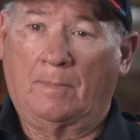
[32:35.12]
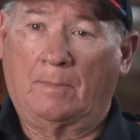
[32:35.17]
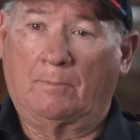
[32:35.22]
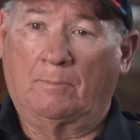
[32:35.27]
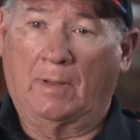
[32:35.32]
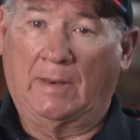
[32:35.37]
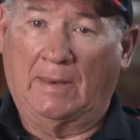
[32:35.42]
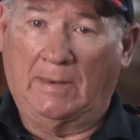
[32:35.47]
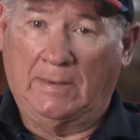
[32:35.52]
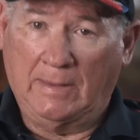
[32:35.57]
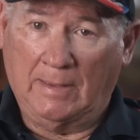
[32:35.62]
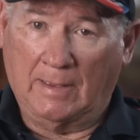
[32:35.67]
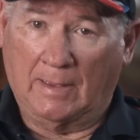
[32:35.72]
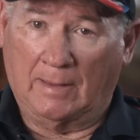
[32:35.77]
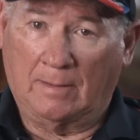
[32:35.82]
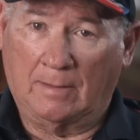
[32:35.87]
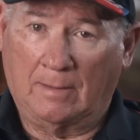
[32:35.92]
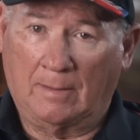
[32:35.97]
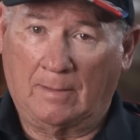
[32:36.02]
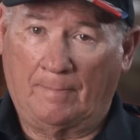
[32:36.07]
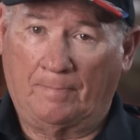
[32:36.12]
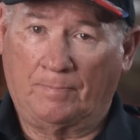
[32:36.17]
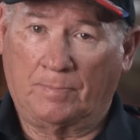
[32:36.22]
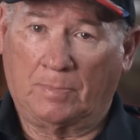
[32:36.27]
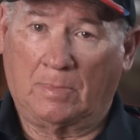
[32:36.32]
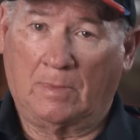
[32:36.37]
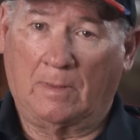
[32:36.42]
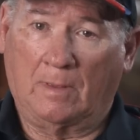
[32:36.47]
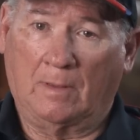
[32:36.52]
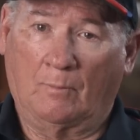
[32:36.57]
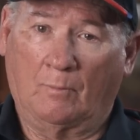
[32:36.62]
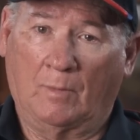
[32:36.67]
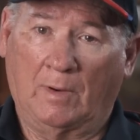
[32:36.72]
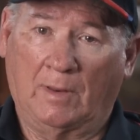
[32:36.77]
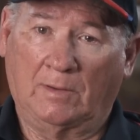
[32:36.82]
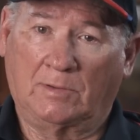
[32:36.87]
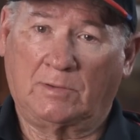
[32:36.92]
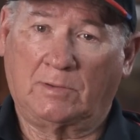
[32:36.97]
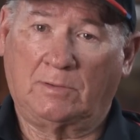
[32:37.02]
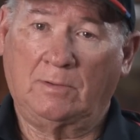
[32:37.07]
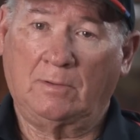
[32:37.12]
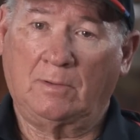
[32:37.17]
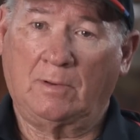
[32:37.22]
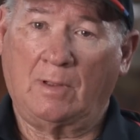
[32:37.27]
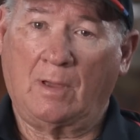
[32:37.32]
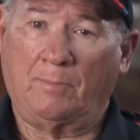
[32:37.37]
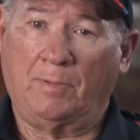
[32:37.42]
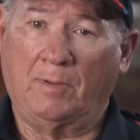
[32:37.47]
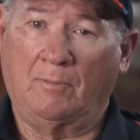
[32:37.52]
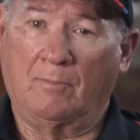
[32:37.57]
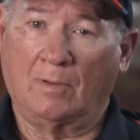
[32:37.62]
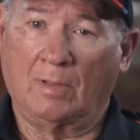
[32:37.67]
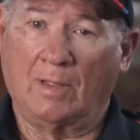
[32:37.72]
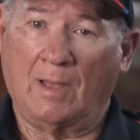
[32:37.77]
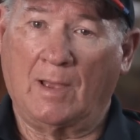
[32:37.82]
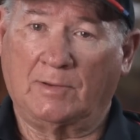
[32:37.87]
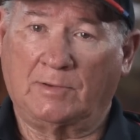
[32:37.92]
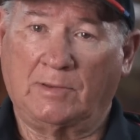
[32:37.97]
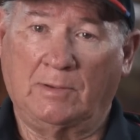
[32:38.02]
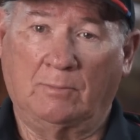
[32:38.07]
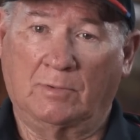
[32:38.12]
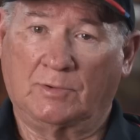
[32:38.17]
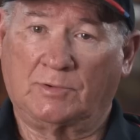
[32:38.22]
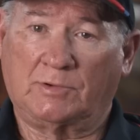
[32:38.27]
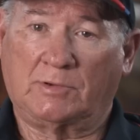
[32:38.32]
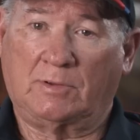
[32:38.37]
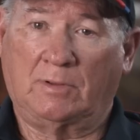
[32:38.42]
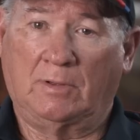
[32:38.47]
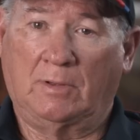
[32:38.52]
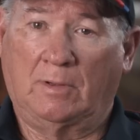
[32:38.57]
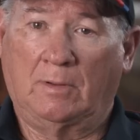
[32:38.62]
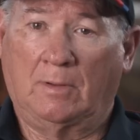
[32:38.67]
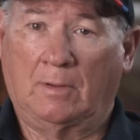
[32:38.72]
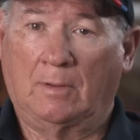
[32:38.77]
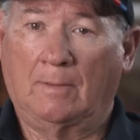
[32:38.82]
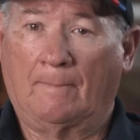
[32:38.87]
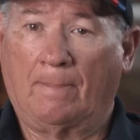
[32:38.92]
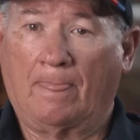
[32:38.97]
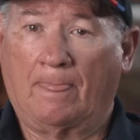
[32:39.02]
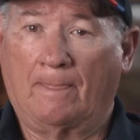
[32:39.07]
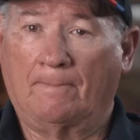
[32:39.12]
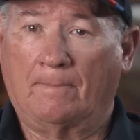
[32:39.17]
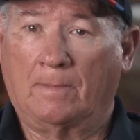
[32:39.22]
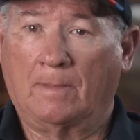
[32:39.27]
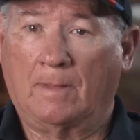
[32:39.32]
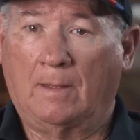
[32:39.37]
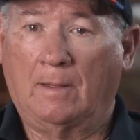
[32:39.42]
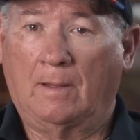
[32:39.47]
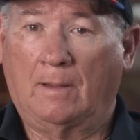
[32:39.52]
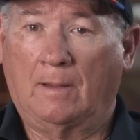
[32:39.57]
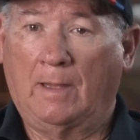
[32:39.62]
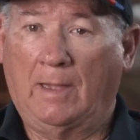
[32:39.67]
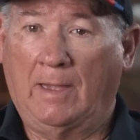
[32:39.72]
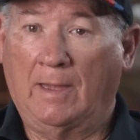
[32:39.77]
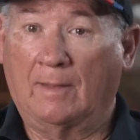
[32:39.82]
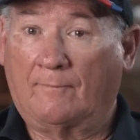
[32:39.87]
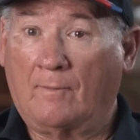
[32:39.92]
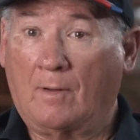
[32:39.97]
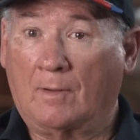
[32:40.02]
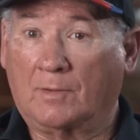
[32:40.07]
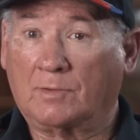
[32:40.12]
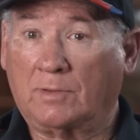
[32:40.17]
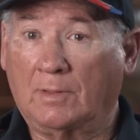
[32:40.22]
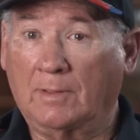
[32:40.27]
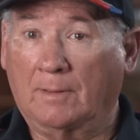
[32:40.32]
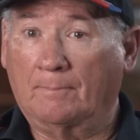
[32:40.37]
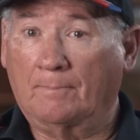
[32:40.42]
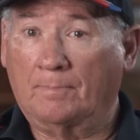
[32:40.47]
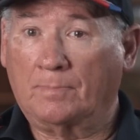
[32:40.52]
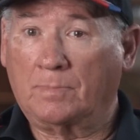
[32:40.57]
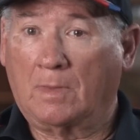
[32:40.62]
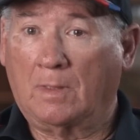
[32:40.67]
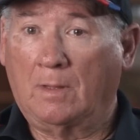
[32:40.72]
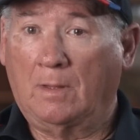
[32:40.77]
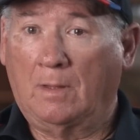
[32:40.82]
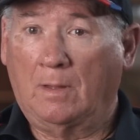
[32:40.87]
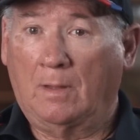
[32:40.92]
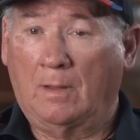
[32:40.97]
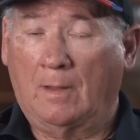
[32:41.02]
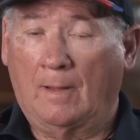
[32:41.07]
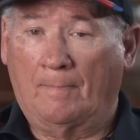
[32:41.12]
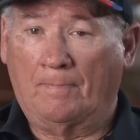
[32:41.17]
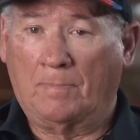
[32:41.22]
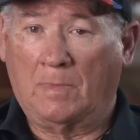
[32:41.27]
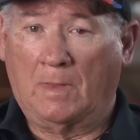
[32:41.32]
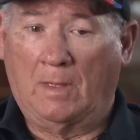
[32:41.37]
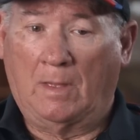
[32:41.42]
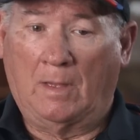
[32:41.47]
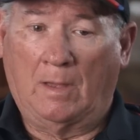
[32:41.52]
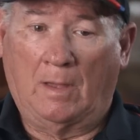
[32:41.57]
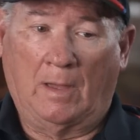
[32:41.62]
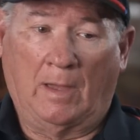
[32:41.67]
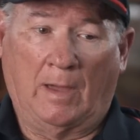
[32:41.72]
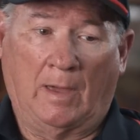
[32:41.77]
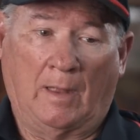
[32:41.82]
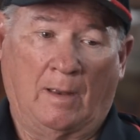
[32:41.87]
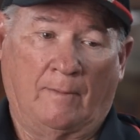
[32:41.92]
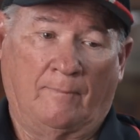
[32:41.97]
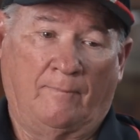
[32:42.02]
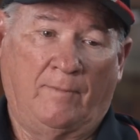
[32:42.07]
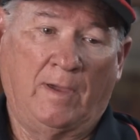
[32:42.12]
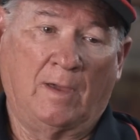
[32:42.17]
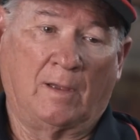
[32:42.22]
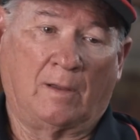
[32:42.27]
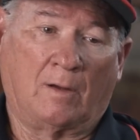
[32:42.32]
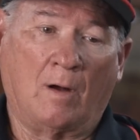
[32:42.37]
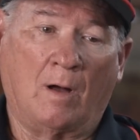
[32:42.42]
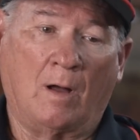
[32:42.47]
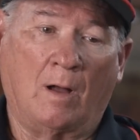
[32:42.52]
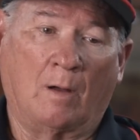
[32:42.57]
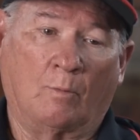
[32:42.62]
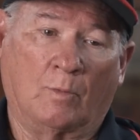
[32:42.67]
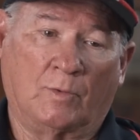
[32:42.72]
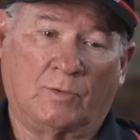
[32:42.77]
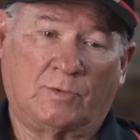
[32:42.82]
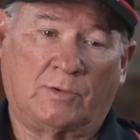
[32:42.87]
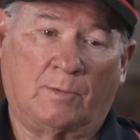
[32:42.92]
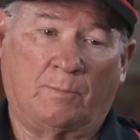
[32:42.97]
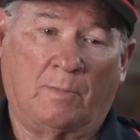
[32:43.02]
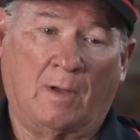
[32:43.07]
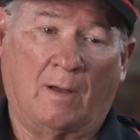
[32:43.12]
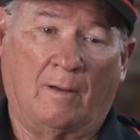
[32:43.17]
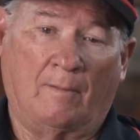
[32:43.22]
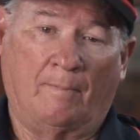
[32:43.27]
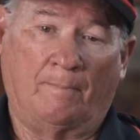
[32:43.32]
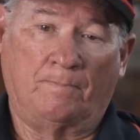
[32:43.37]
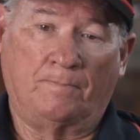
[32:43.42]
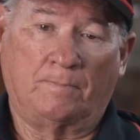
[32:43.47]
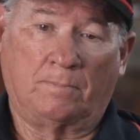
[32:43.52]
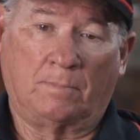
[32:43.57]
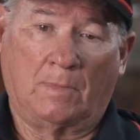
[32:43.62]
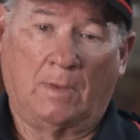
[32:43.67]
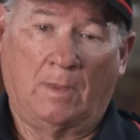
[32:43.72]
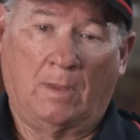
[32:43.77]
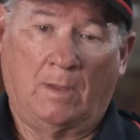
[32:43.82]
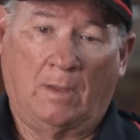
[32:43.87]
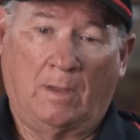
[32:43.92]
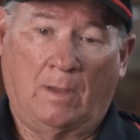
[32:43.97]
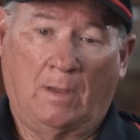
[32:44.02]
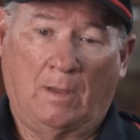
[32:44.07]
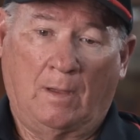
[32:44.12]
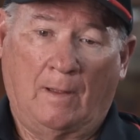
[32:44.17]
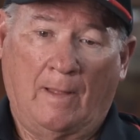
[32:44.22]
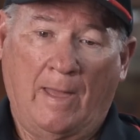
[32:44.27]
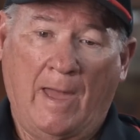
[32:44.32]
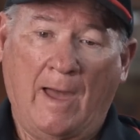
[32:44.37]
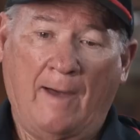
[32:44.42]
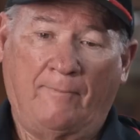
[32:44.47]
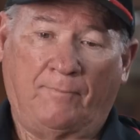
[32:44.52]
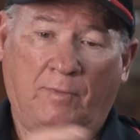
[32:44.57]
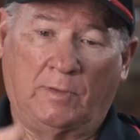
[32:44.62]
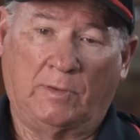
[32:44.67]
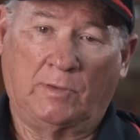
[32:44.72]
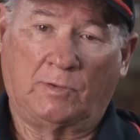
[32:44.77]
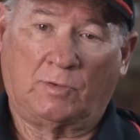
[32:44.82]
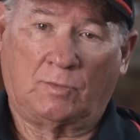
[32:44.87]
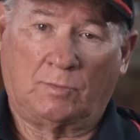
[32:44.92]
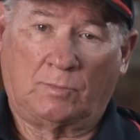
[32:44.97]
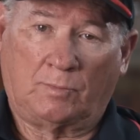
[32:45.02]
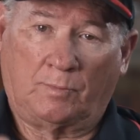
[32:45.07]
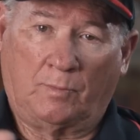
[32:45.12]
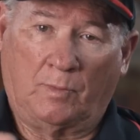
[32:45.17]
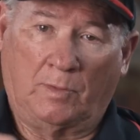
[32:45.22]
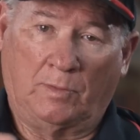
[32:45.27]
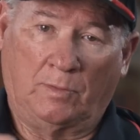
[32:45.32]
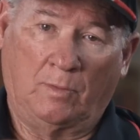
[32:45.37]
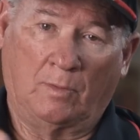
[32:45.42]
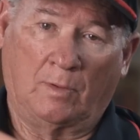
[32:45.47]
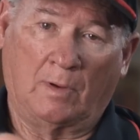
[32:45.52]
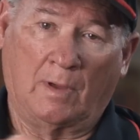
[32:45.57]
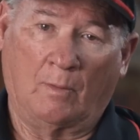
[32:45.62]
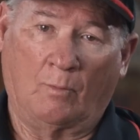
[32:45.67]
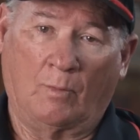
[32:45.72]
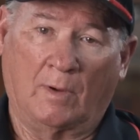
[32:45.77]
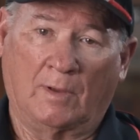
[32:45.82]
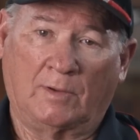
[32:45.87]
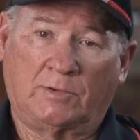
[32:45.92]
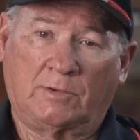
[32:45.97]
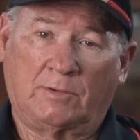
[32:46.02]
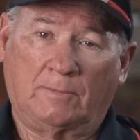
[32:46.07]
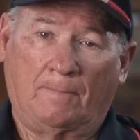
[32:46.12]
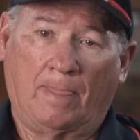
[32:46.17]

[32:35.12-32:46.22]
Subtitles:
But he did. When he stood up, he realized he had fallen asleep. And a Viet Cong was about half the distance between you and I was.